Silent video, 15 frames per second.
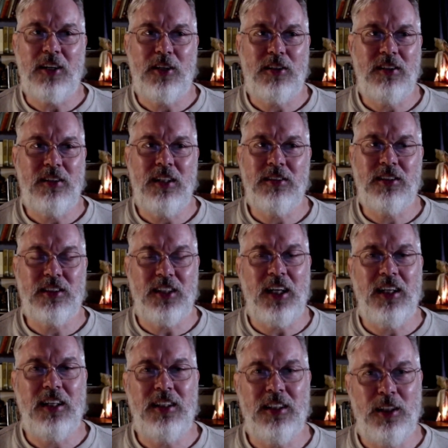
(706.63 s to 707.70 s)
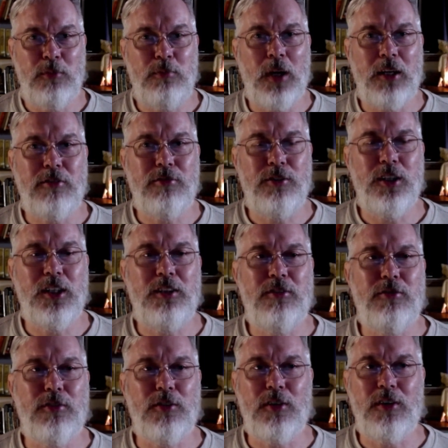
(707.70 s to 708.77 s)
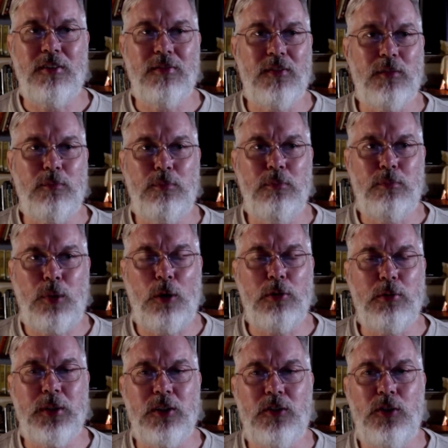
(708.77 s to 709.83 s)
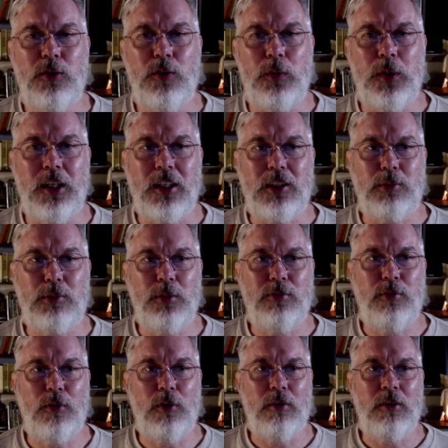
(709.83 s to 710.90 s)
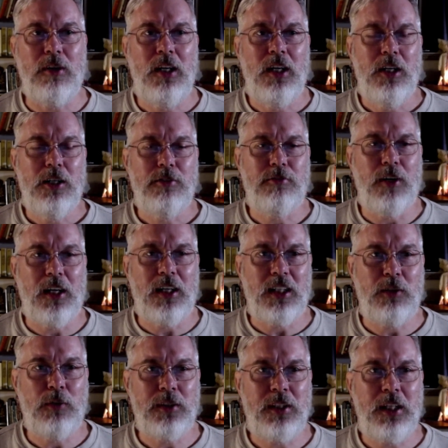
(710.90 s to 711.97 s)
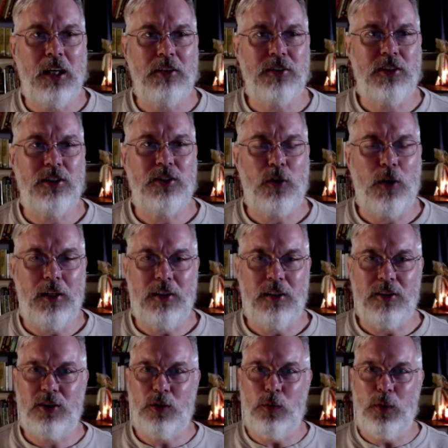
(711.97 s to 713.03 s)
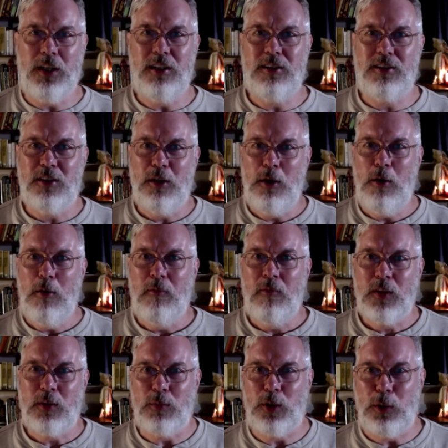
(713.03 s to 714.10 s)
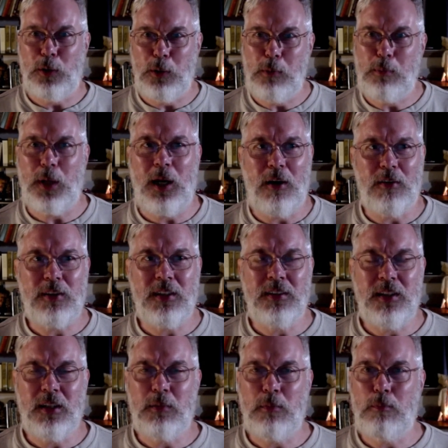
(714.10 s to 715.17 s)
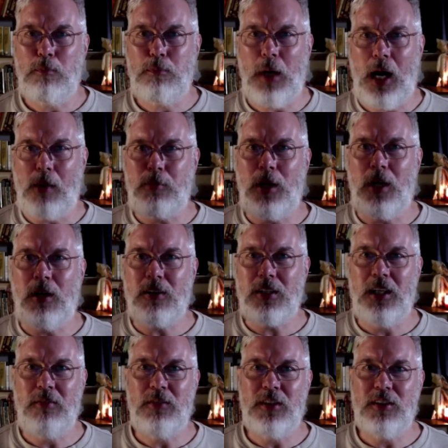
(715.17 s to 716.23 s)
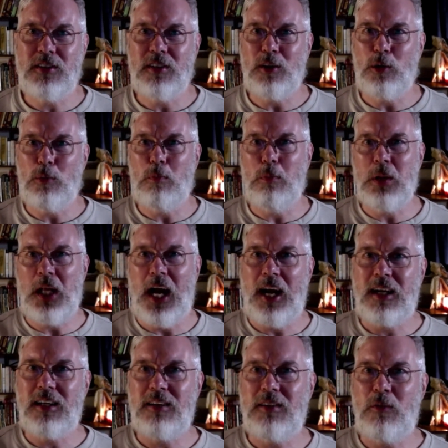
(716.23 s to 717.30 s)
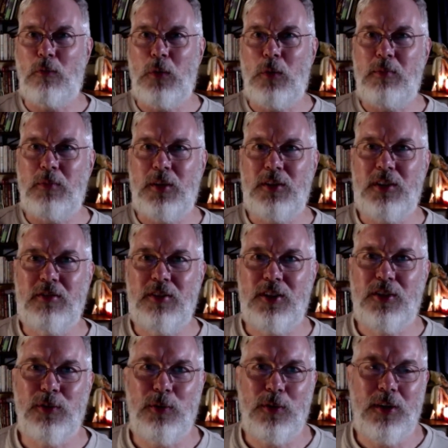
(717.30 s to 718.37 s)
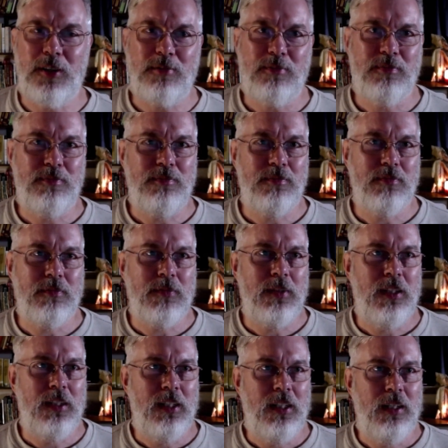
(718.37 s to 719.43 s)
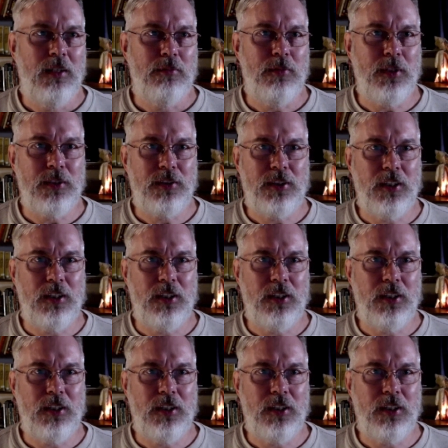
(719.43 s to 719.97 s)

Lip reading: it stayed in my foot for probably 2 weeks before finally one day I was just trying to squeeze some goop out, and then pop out came this little black remnant of a thorn. But